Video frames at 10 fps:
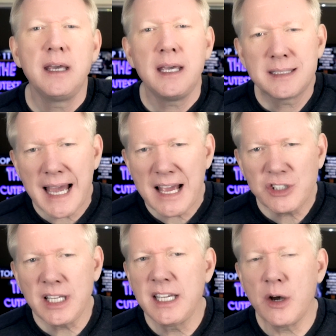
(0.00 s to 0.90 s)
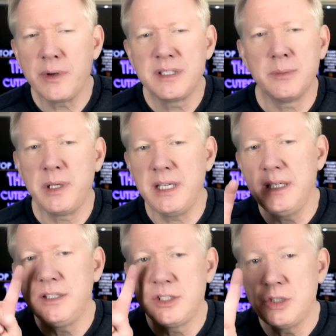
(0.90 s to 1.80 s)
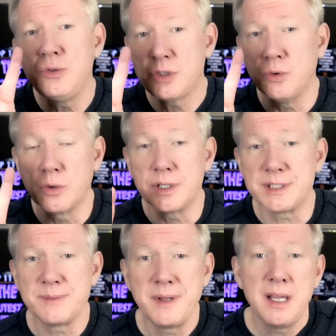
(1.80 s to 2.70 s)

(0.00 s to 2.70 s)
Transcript: It's actually going to be two tours.